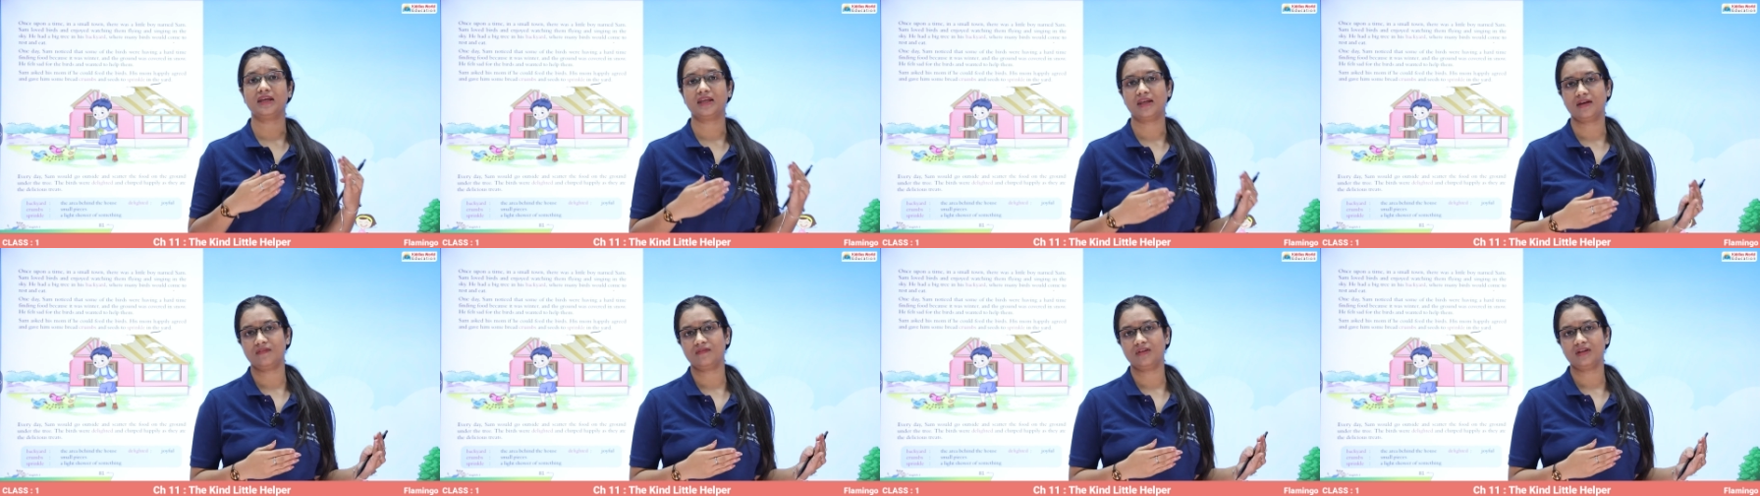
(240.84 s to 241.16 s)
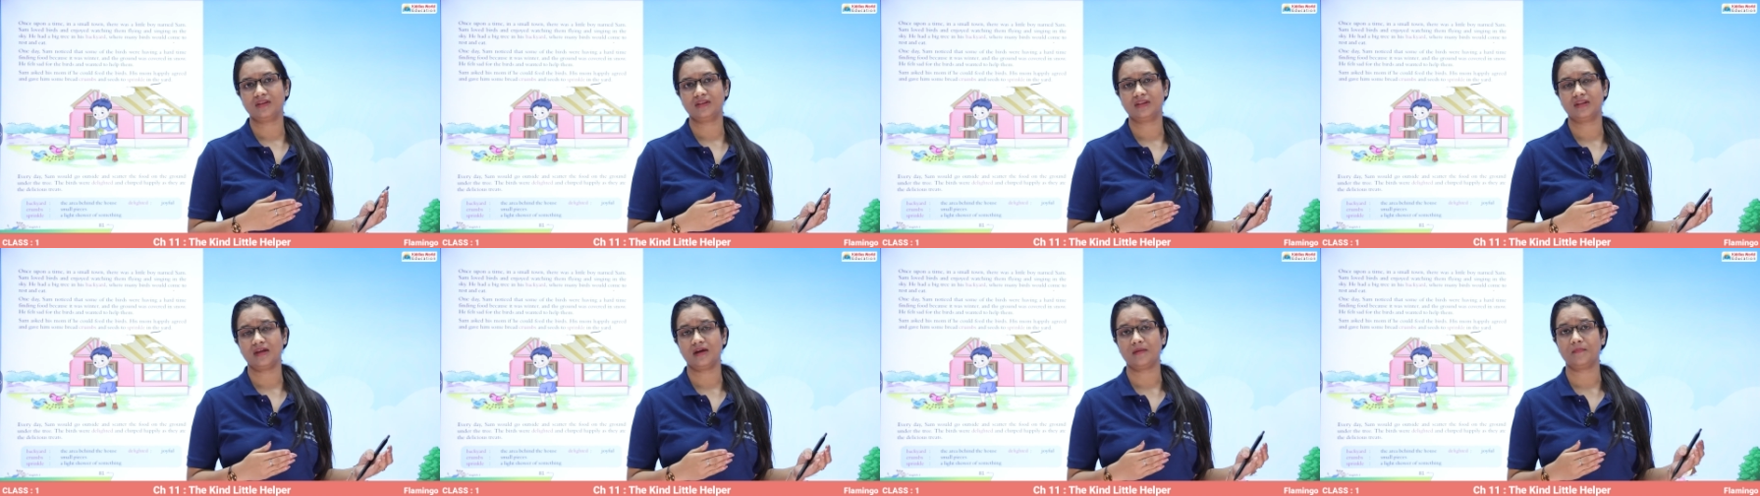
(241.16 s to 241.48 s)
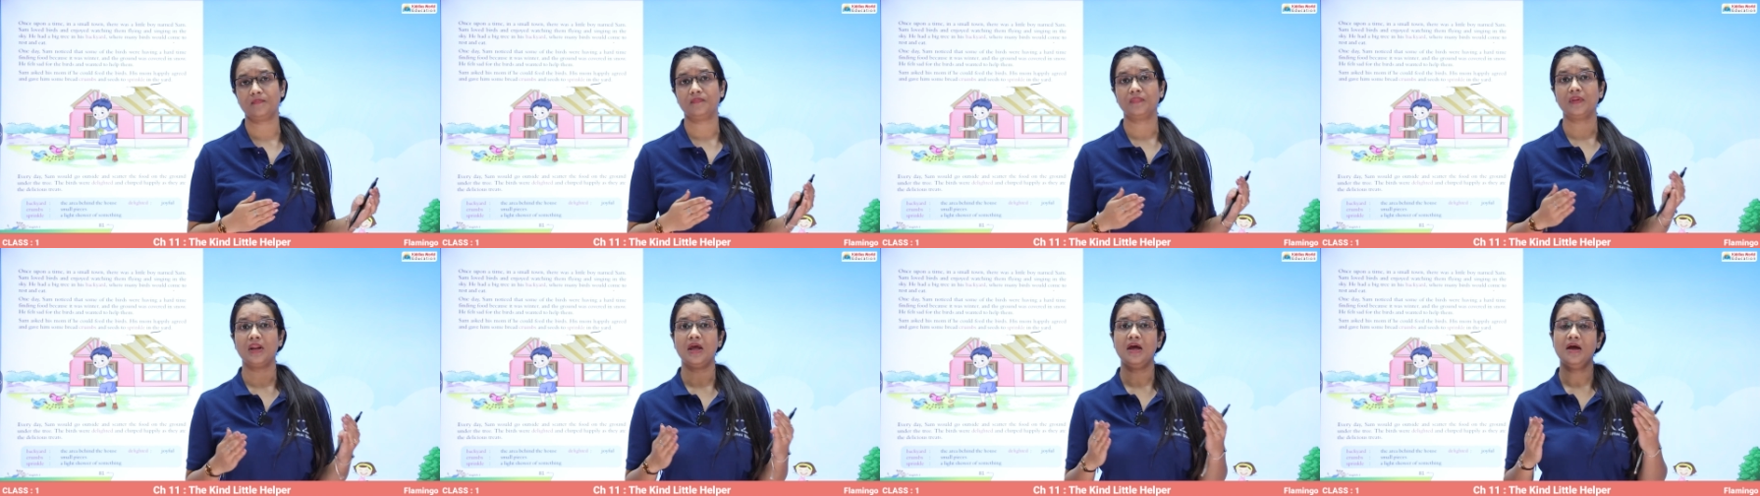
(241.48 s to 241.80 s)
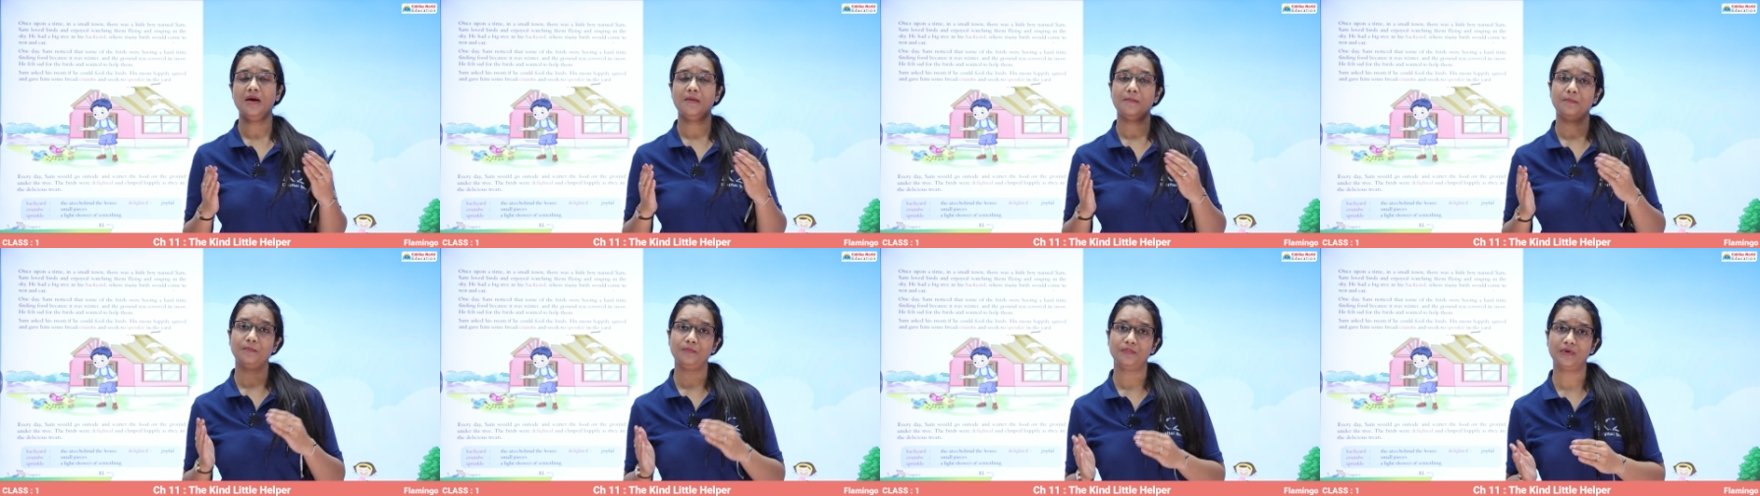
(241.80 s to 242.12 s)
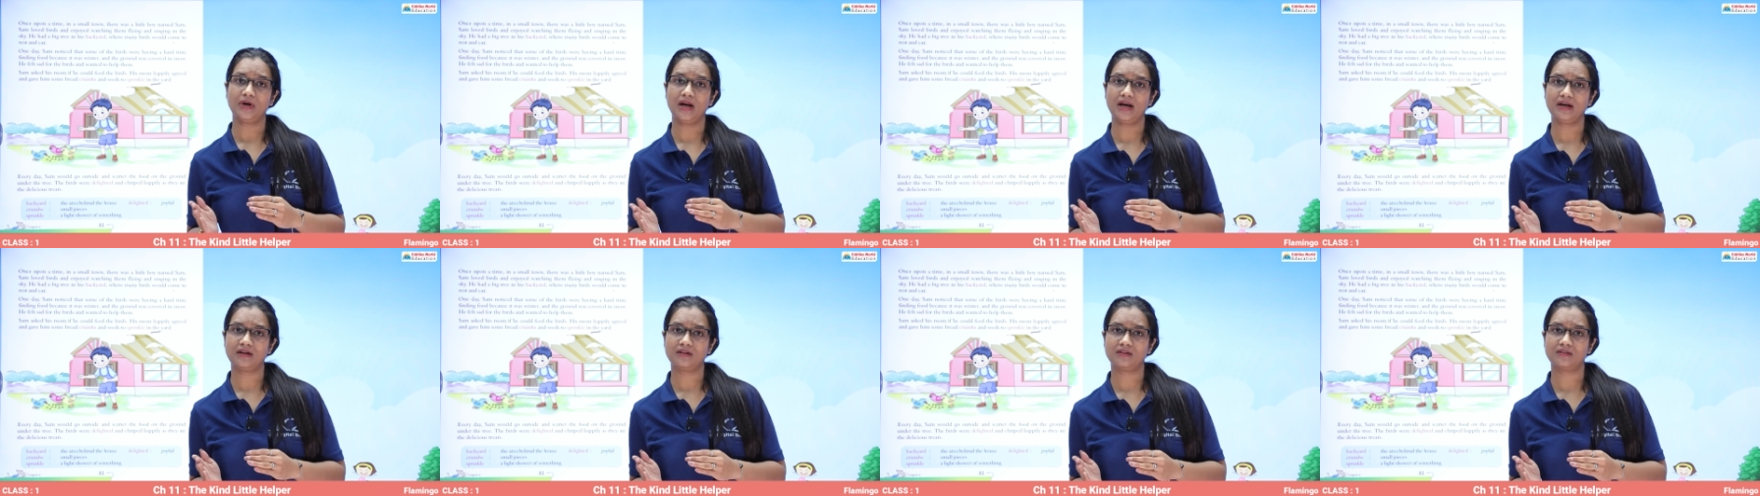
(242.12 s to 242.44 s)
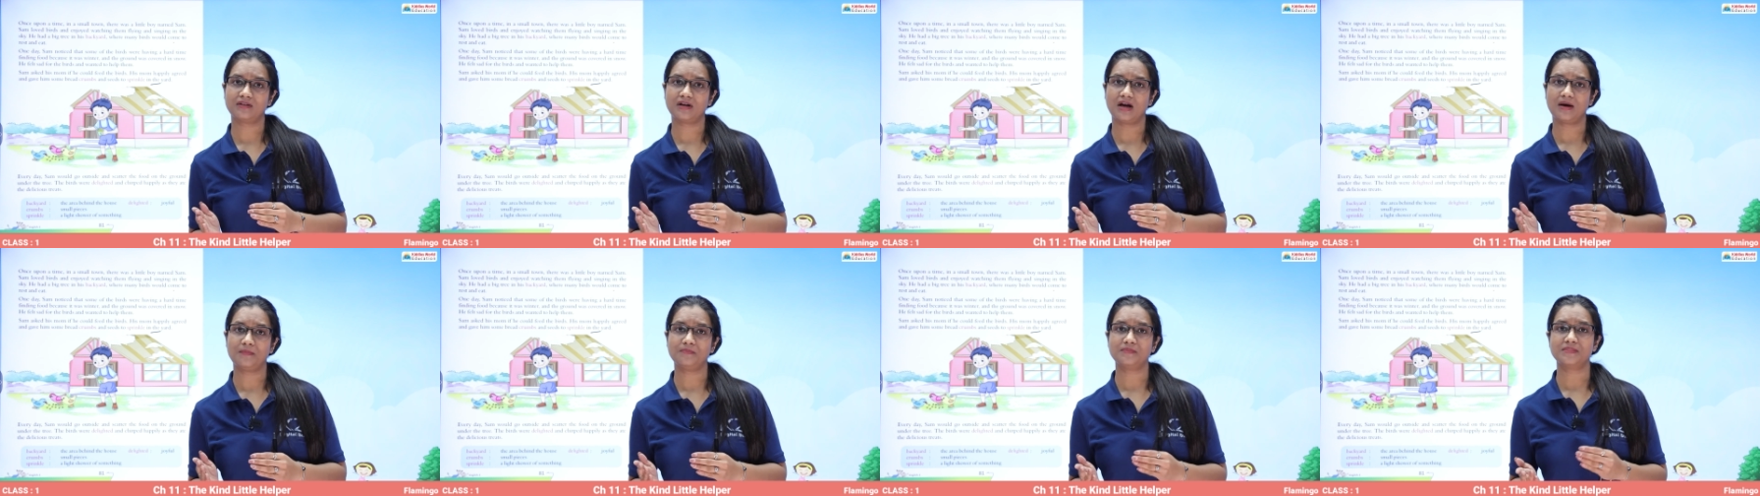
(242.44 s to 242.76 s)
giving them
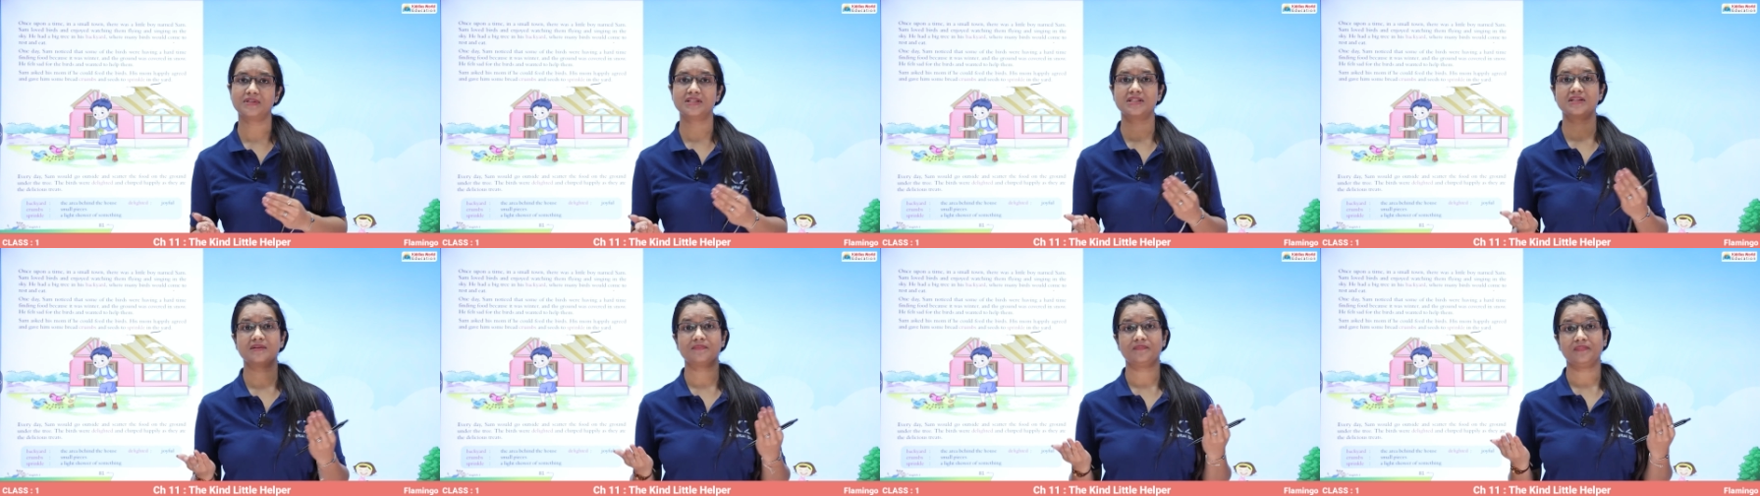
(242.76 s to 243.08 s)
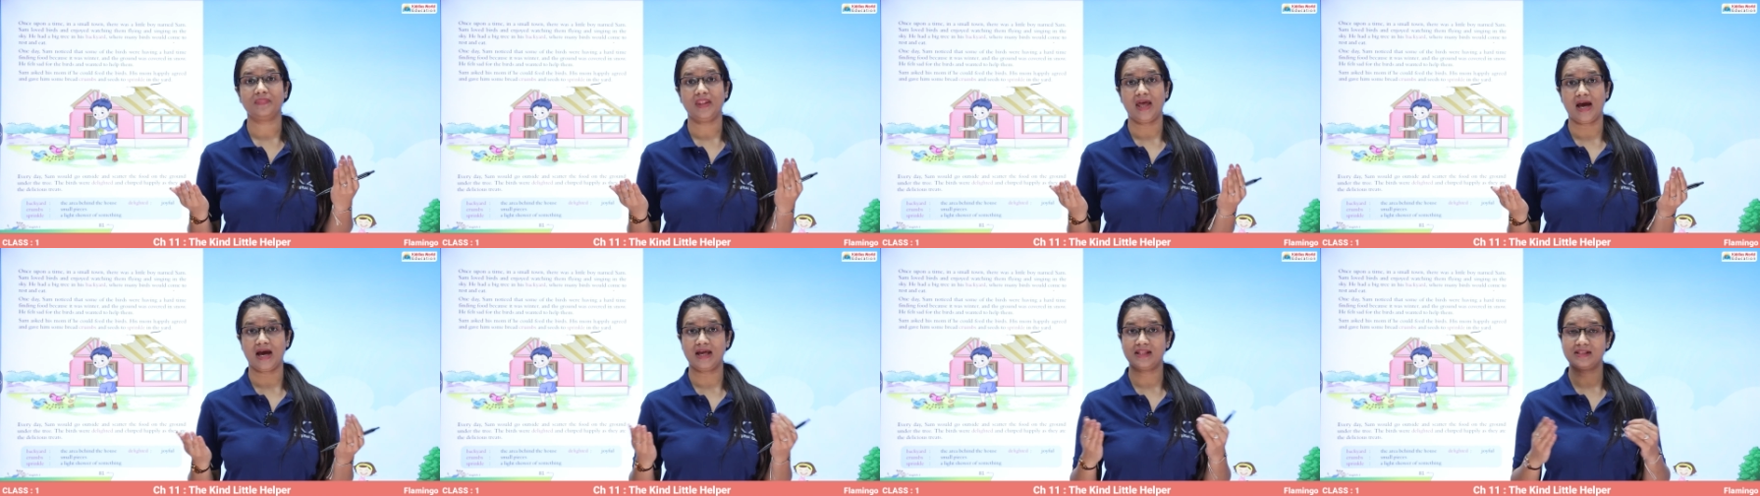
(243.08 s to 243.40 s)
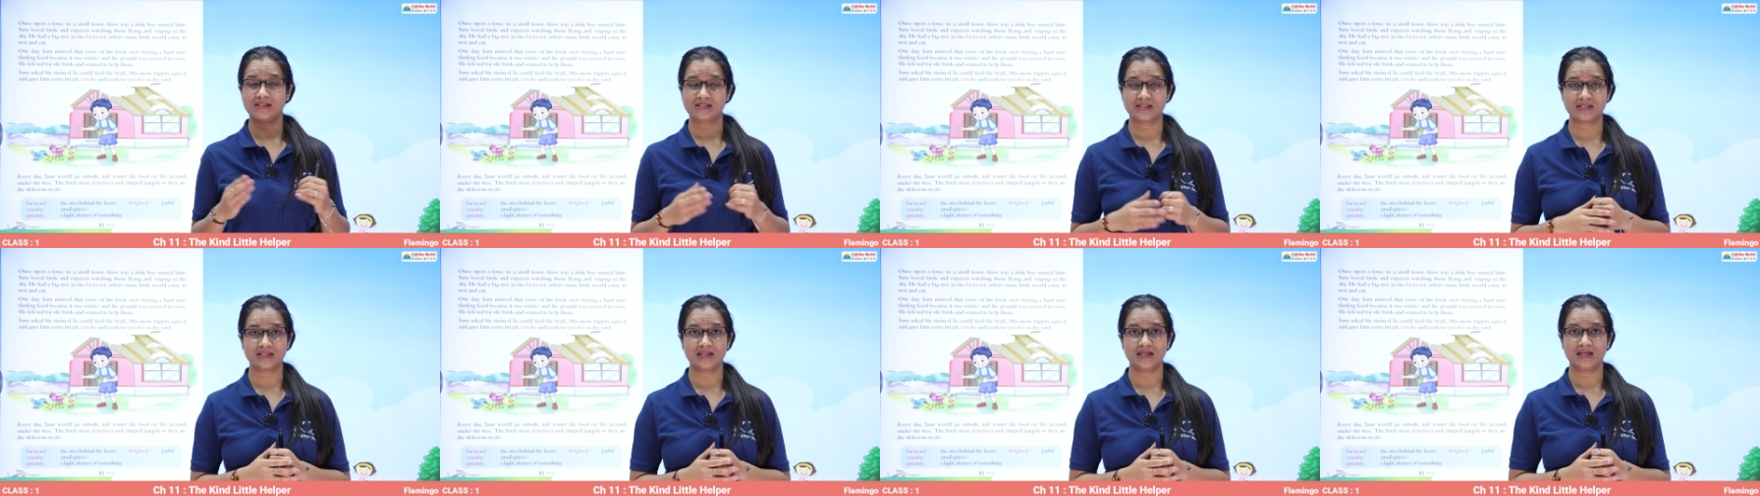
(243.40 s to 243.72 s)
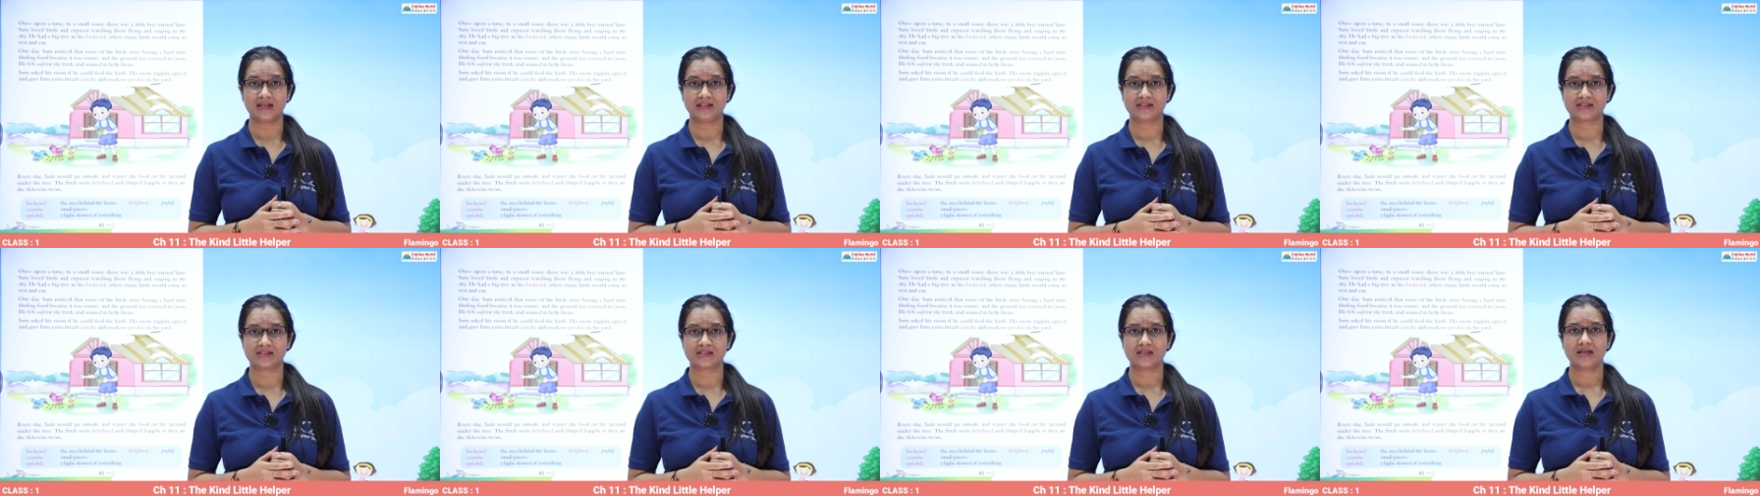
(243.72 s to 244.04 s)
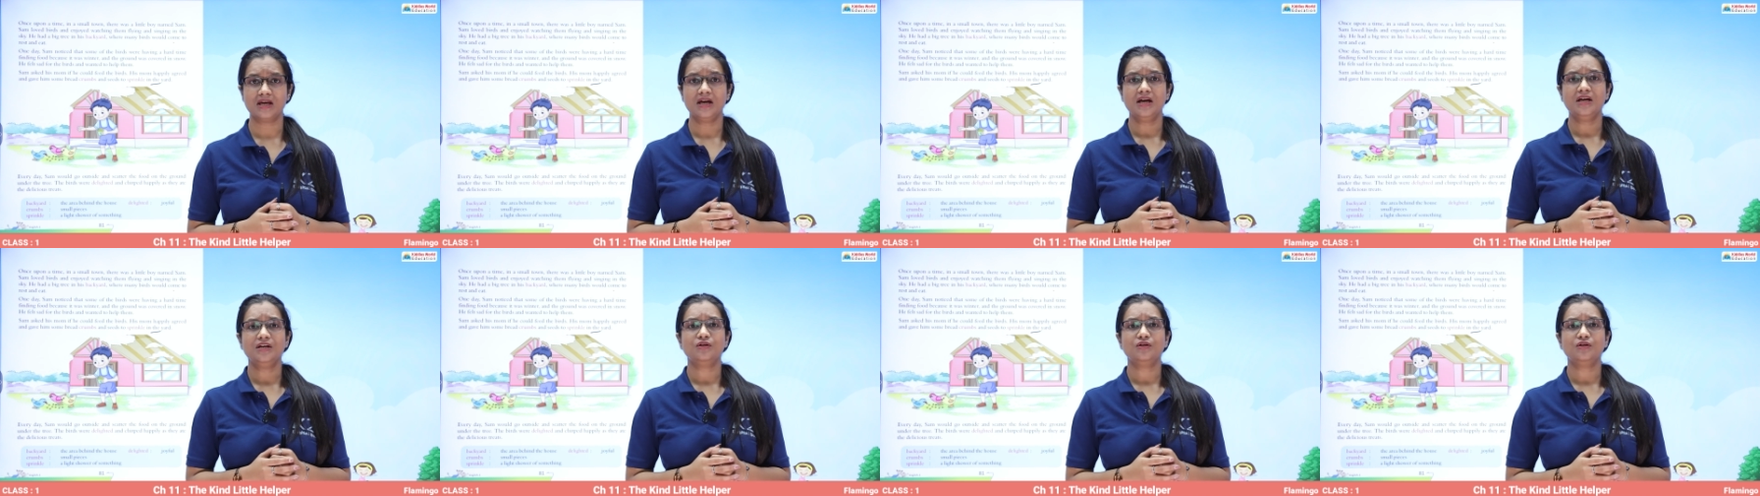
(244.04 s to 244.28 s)
breadcrumbs and seeds.